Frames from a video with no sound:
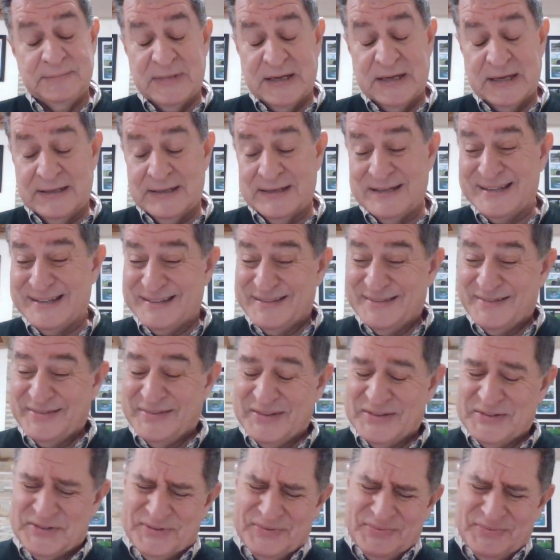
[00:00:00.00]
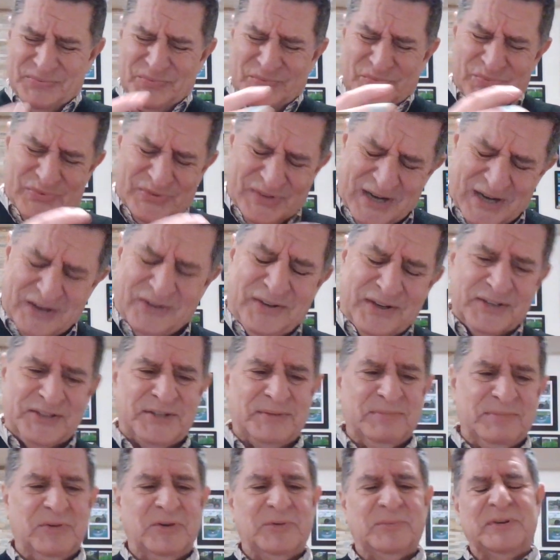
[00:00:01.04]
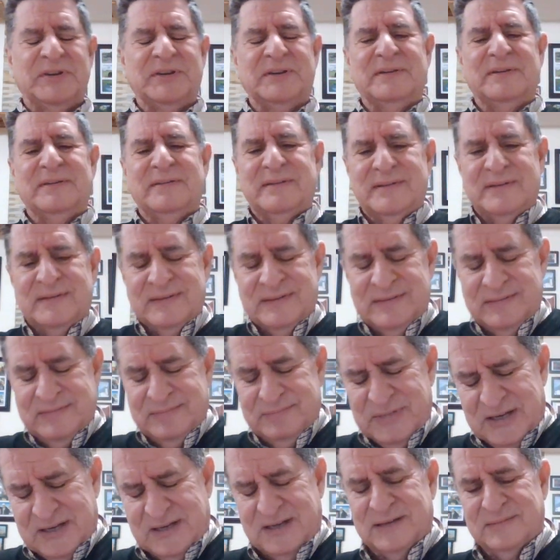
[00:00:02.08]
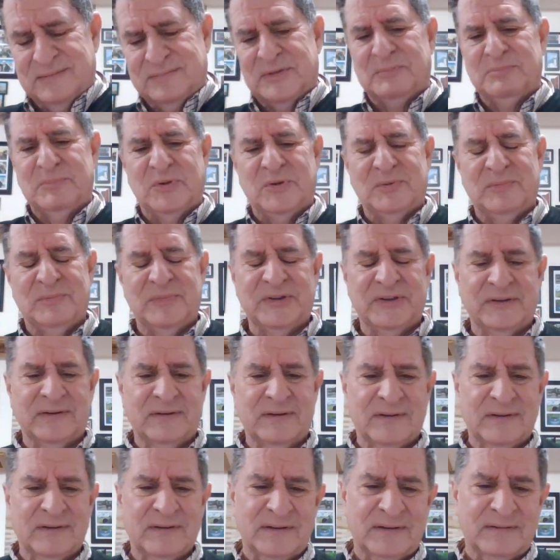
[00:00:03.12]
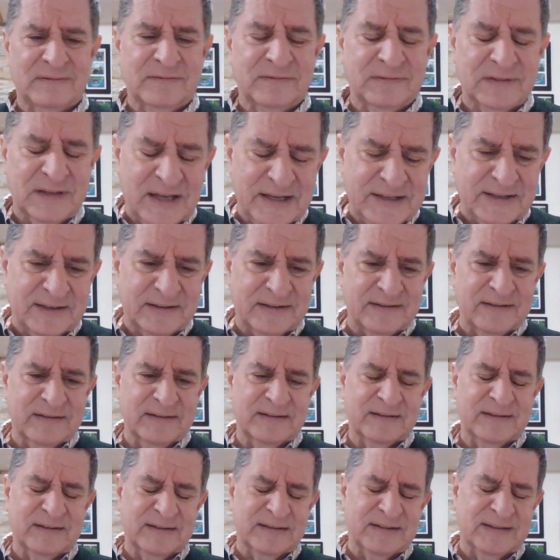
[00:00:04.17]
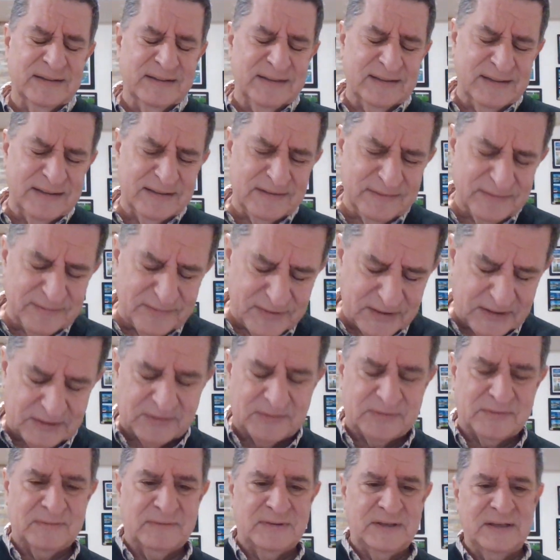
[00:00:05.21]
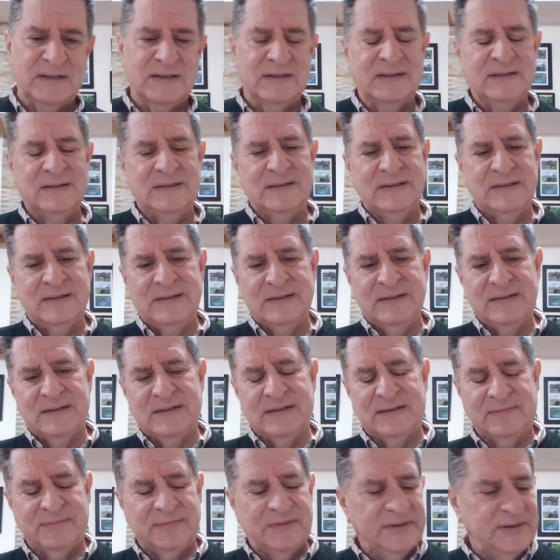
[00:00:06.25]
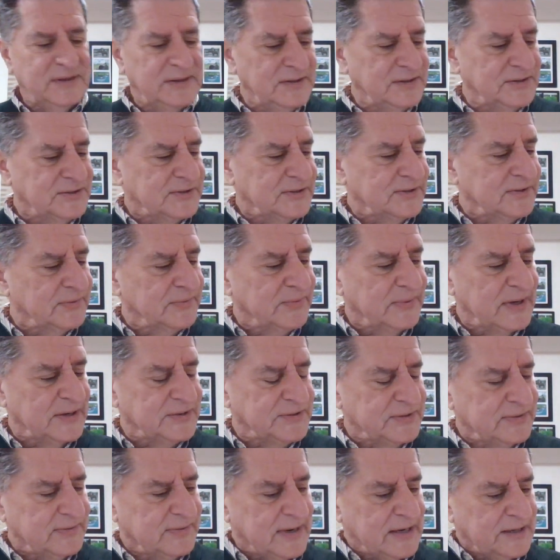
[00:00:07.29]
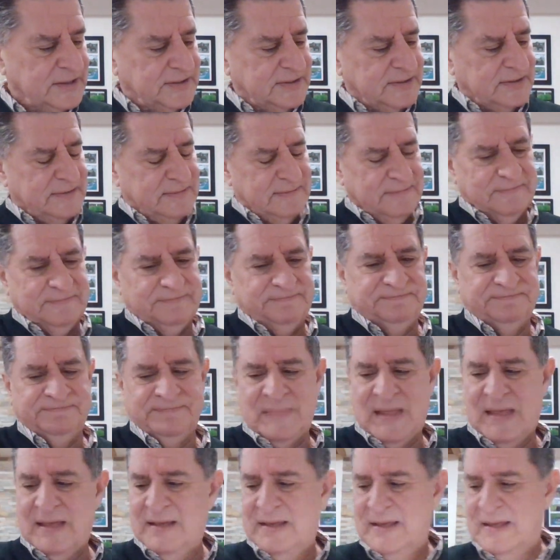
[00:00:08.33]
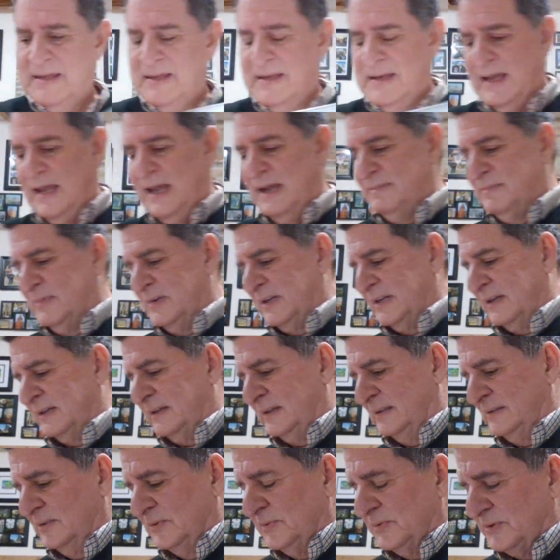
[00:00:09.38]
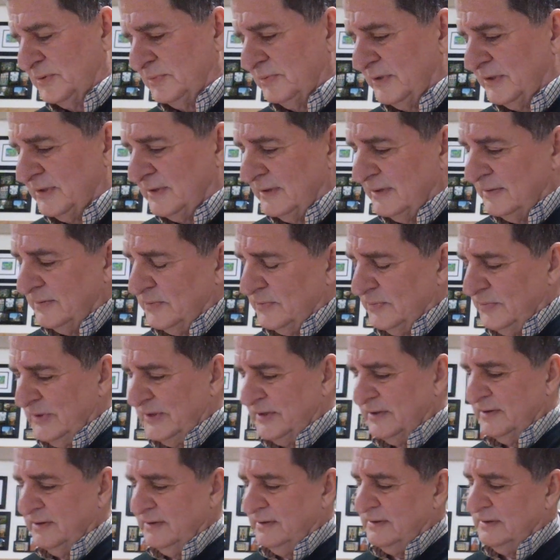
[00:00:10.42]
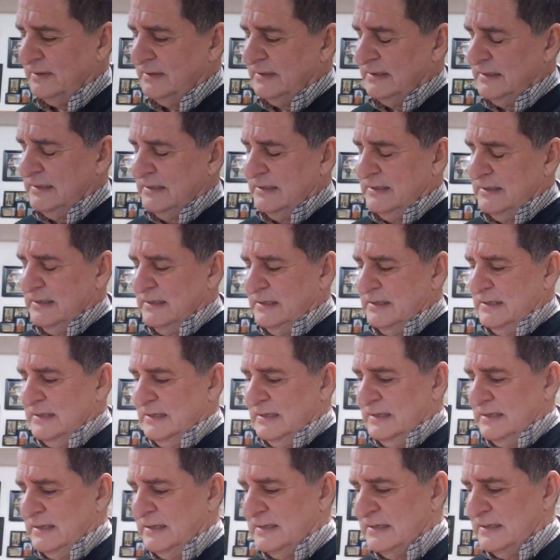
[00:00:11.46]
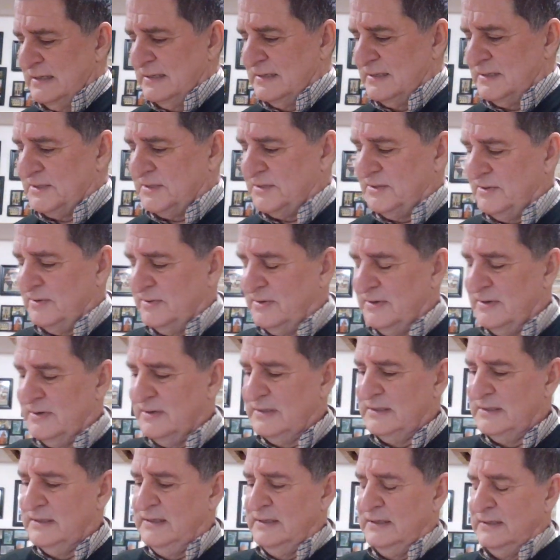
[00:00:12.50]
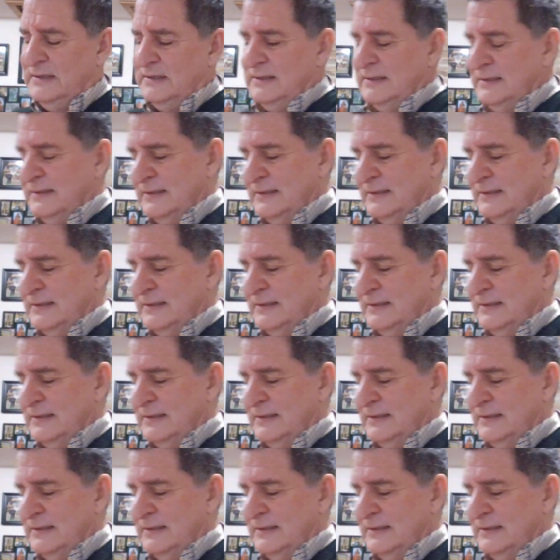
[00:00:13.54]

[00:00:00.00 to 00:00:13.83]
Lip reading: making this darkest moment become a moment of light and victory of the Easter resurrection. I'm going to close with the one song,